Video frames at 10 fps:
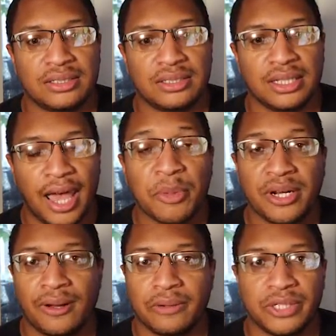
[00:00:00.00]

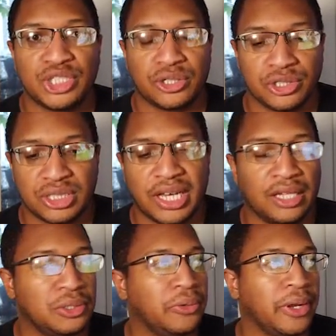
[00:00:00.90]
Laminar Research, the
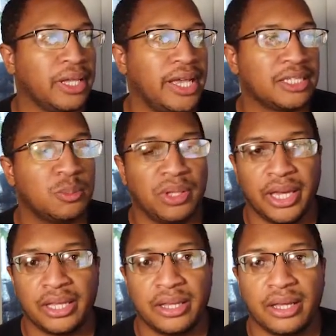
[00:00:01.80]
guys who create
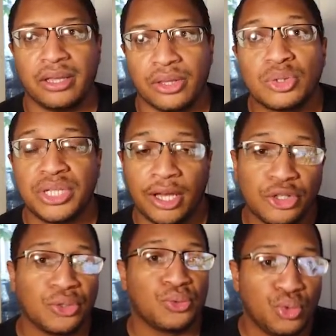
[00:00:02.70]
Xplane, they'll tell
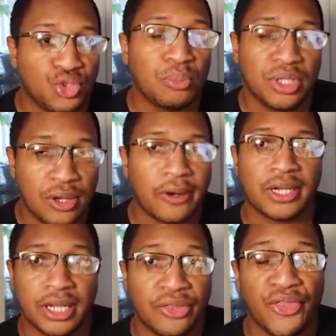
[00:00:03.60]
you should be
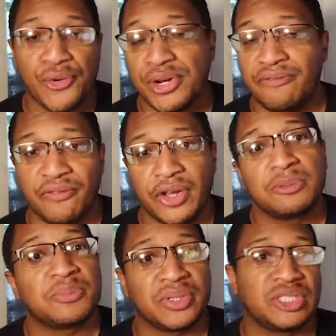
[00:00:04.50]
targeting 30
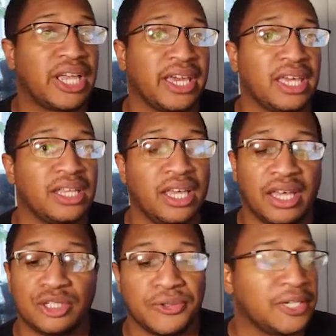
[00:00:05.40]
frames per second.
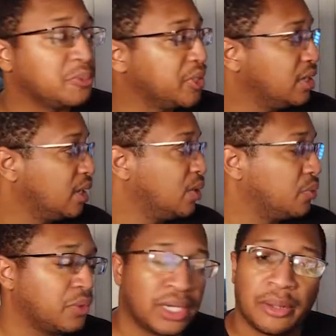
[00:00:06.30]
And trust me,
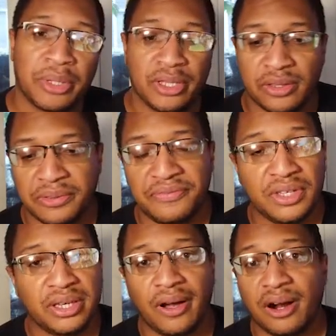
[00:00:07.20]
when I'm in
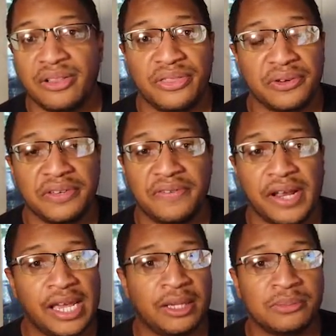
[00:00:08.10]
VR, 30
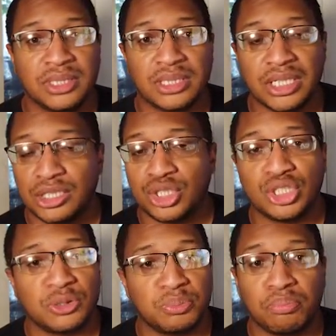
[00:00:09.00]
frames
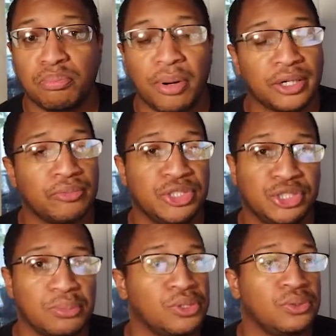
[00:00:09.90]
is buttery
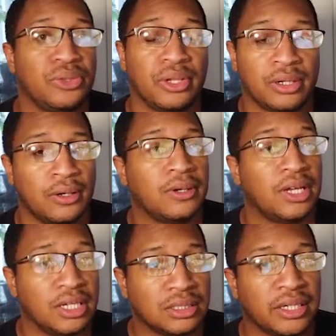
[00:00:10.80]
smooth, you know,
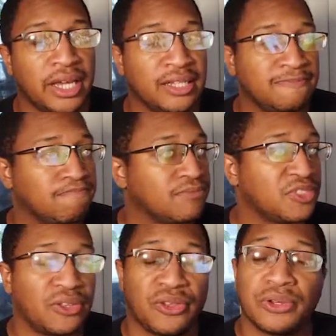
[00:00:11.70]
and
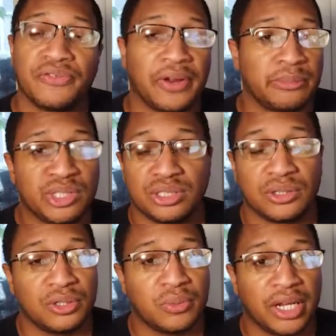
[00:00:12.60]
30 frames is a
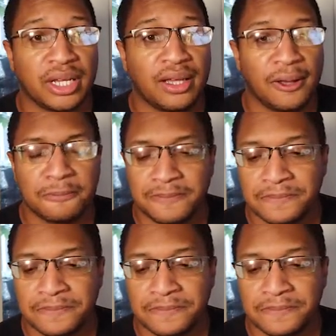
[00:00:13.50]
good way to go.